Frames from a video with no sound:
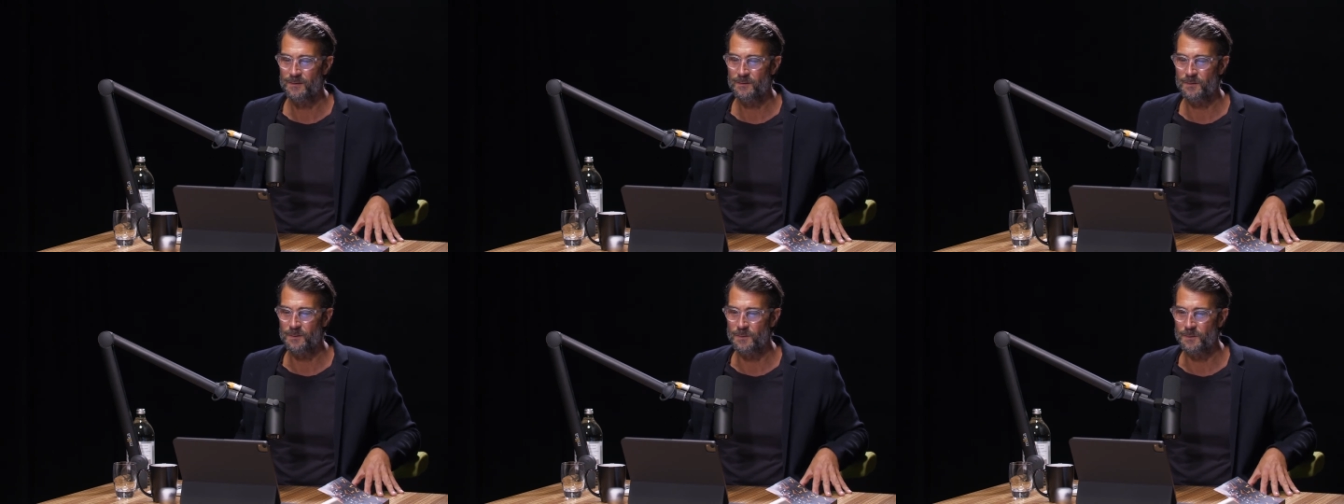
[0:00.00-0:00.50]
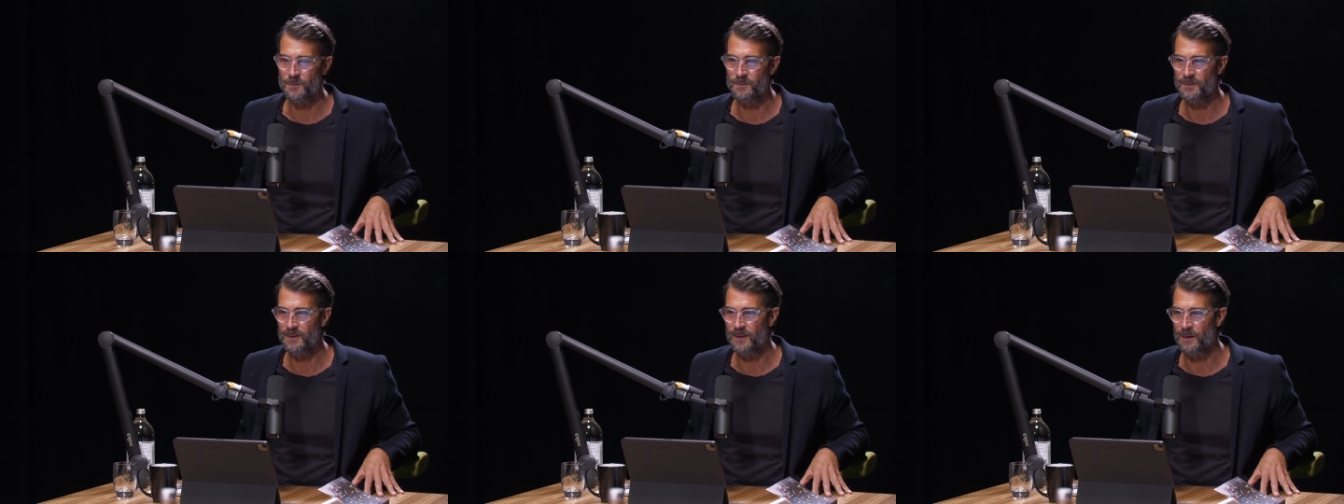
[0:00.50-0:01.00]
to,
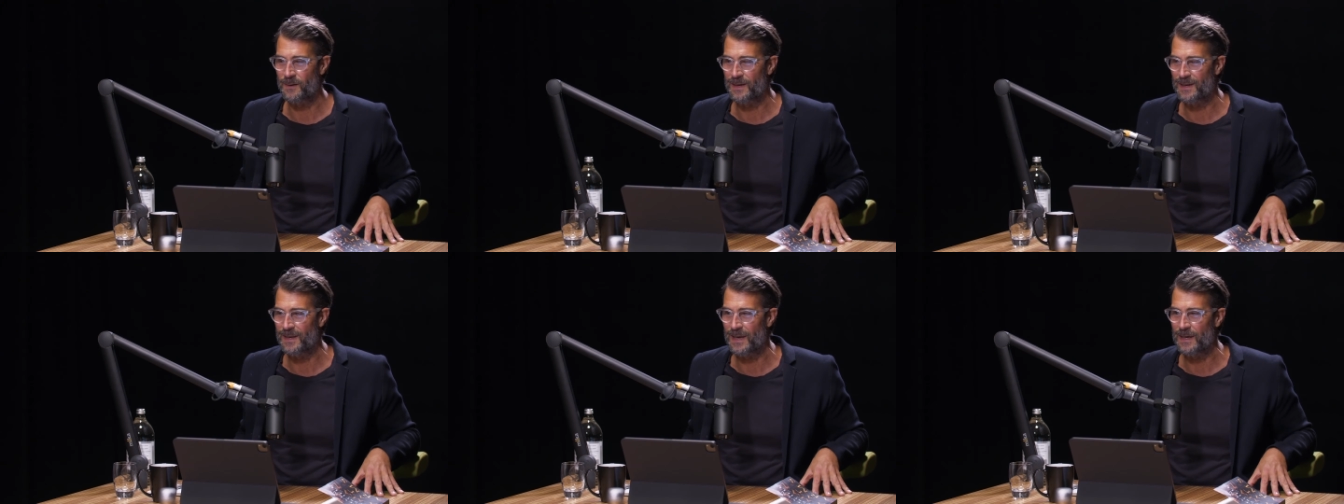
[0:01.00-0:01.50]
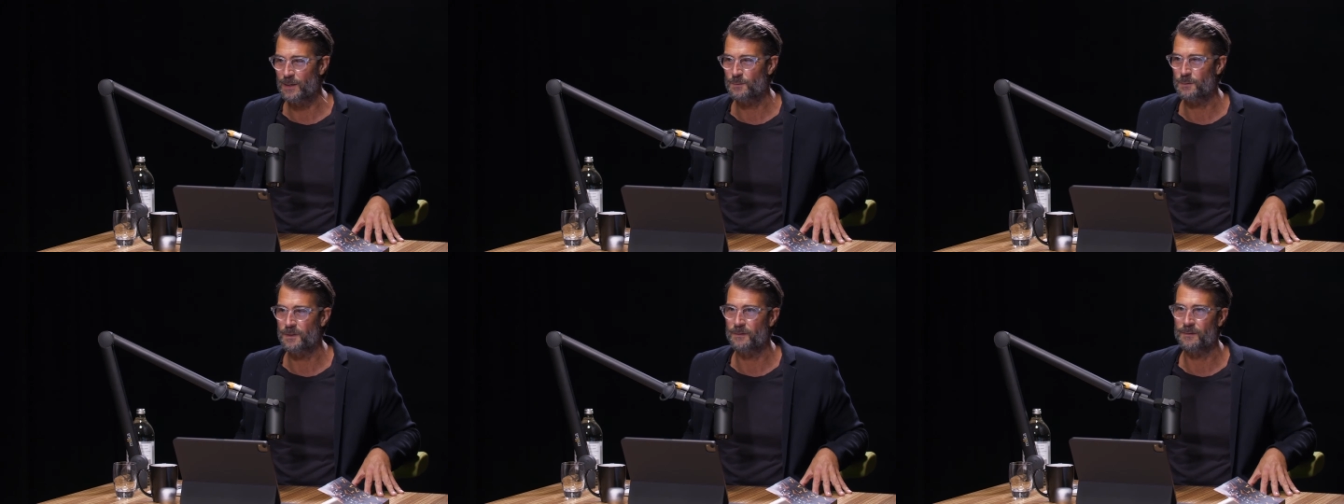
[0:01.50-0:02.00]
you know, engage
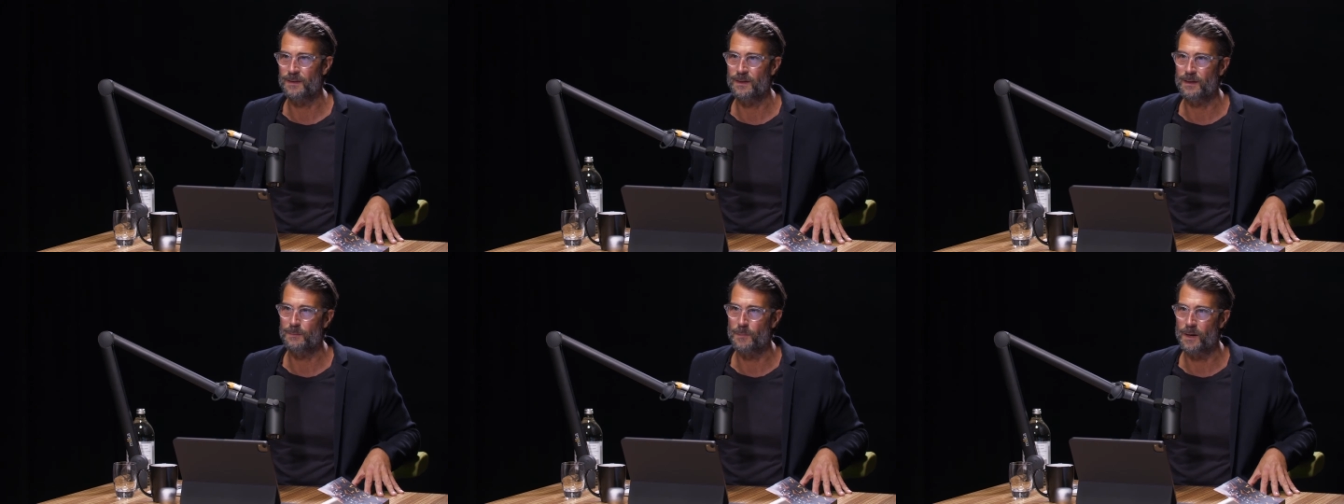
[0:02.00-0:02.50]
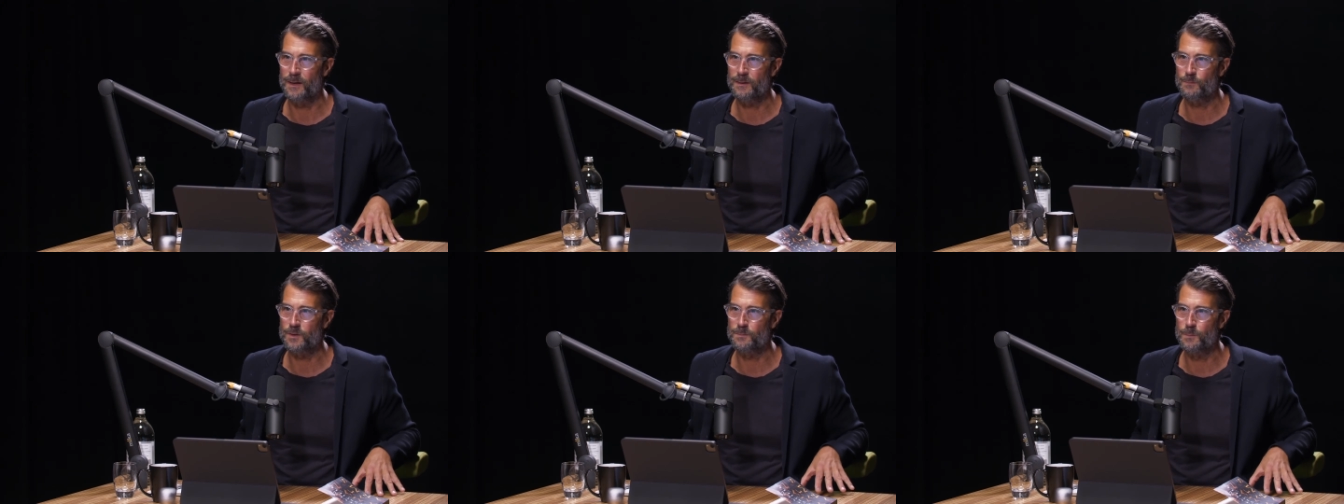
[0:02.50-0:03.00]
with your thinking
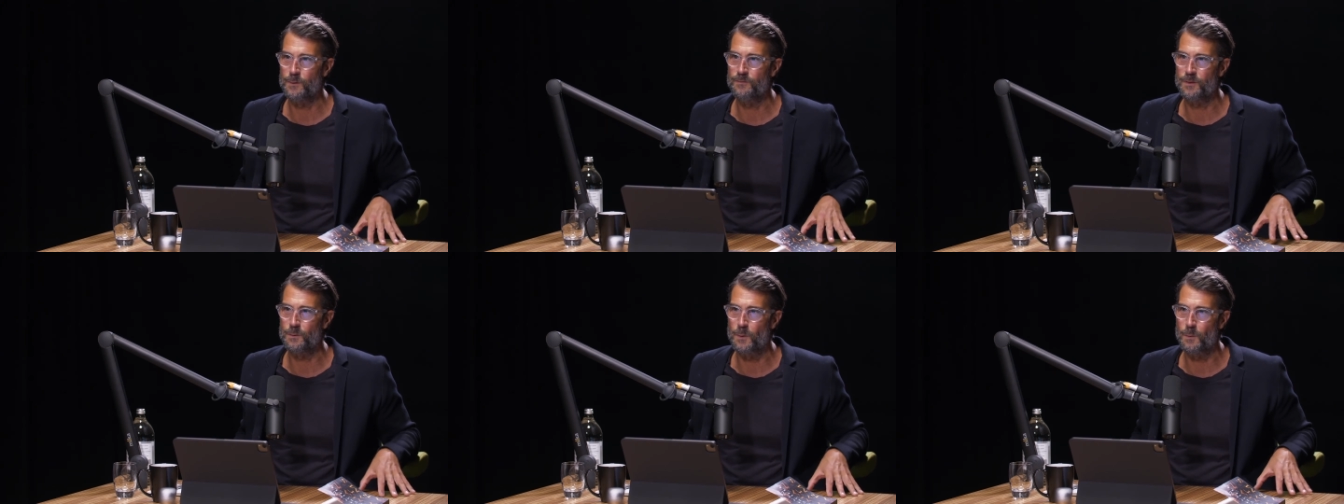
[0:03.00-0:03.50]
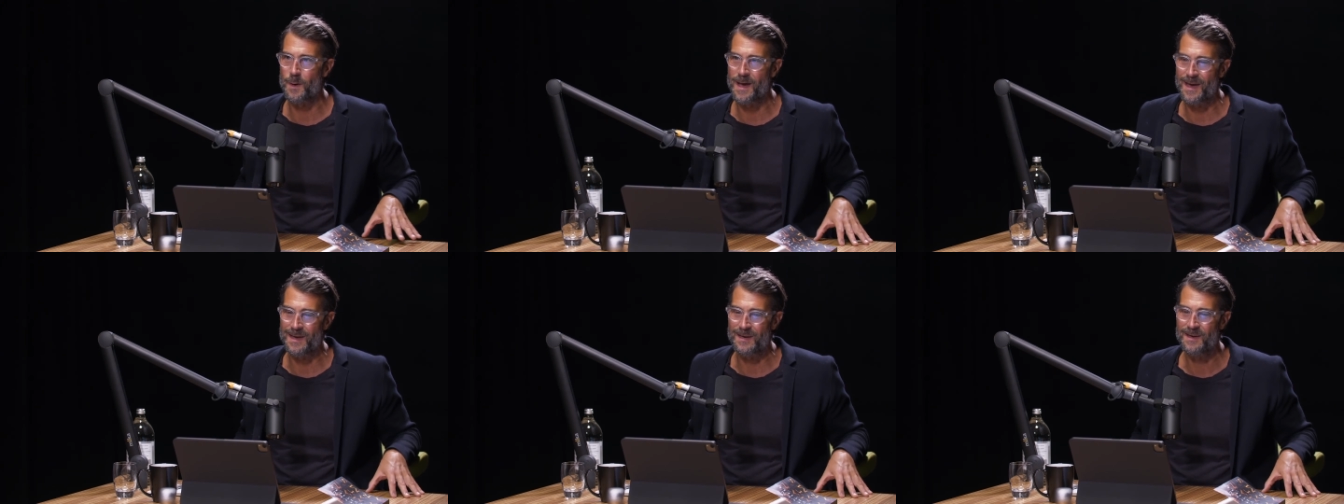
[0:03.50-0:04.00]
mind, which moves you
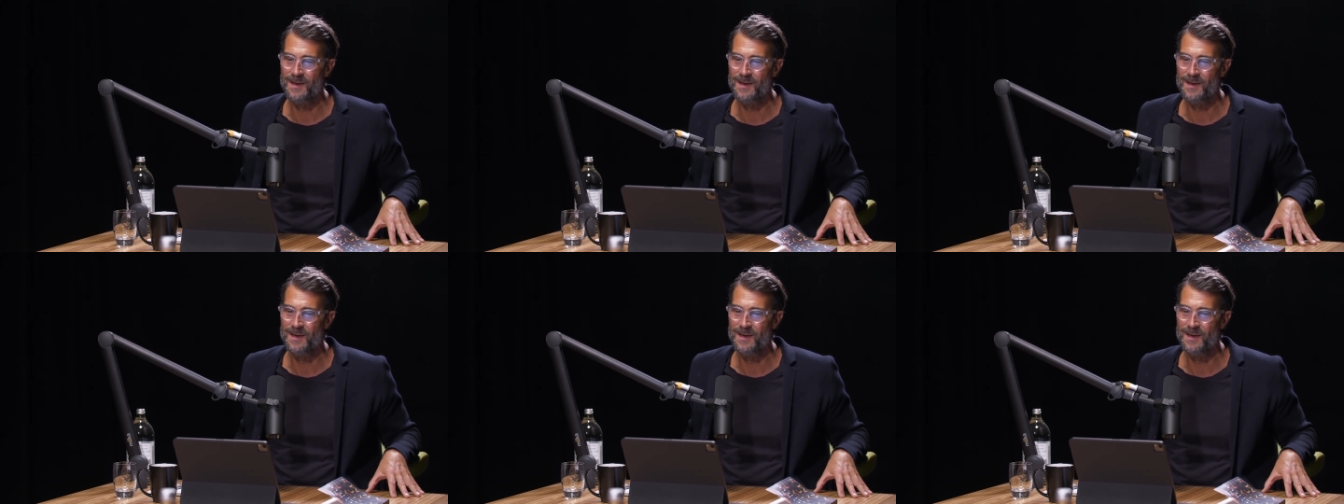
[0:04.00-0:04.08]
away